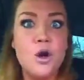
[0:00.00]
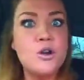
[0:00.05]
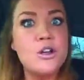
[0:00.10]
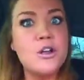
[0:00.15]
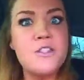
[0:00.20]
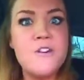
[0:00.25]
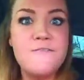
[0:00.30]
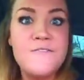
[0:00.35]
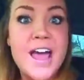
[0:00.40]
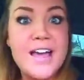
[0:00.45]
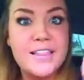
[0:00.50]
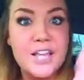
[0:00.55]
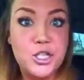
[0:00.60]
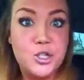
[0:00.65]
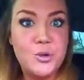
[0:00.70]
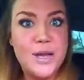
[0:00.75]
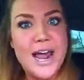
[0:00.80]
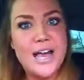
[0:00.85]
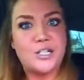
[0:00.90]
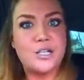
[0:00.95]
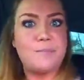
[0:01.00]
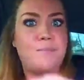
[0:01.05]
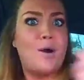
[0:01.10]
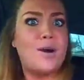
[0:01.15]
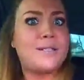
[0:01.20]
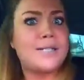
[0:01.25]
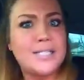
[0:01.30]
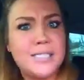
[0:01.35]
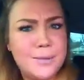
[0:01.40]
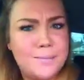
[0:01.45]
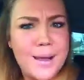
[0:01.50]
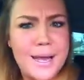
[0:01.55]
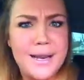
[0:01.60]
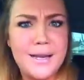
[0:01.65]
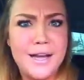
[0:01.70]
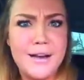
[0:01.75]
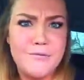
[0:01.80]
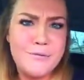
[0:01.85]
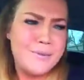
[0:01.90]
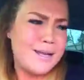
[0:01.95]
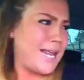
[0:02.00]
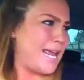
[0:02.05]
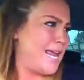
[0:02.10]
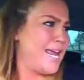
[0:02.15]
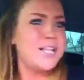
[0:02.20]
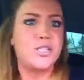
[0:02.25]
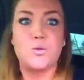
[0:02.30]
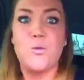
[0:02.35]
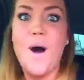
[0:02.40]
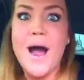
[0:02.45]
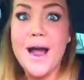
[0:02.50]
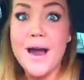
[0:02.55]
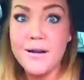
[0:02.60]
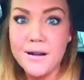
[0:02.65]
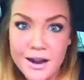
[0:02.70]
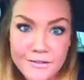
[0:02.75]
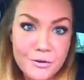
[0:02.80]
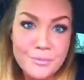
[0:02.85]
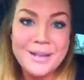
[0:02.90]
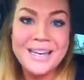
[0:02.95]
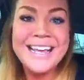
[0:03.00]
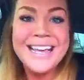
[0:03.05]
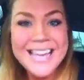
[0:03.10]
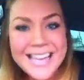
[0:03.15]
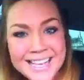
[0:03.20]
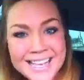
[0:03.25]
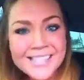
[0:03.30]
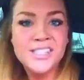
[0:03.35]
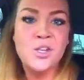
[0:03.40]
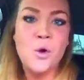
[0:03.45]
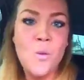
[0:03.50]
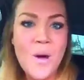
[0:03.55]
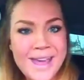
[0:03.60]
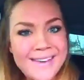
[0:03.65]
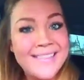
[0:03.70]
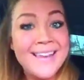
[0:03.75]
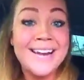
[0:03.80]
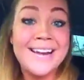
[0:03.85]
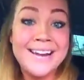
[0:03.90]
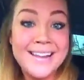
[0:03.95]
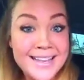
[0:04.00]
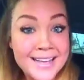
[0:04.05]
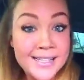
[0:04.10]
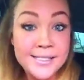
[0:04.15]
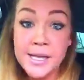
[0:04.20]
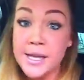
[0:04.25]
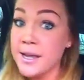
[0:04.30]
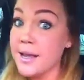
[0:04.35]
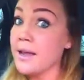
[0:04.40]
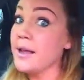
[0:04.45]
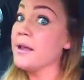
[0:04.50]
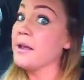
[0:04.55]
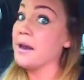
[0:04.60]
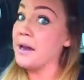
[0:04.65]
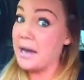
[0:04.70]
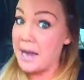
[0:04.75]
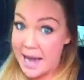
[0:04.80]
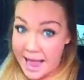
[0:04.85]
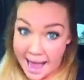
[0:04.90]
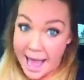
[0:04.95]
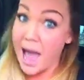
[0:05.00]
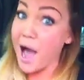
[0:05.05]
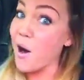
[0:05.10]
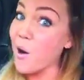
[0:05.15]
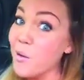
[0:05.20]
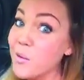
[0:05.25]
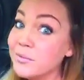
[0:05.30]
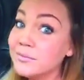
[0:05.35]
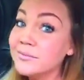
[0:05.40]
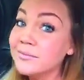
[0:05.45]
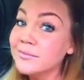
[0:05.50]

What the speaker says: don't know the fact that you can actually participate in government, hence why our government is the way that it is now.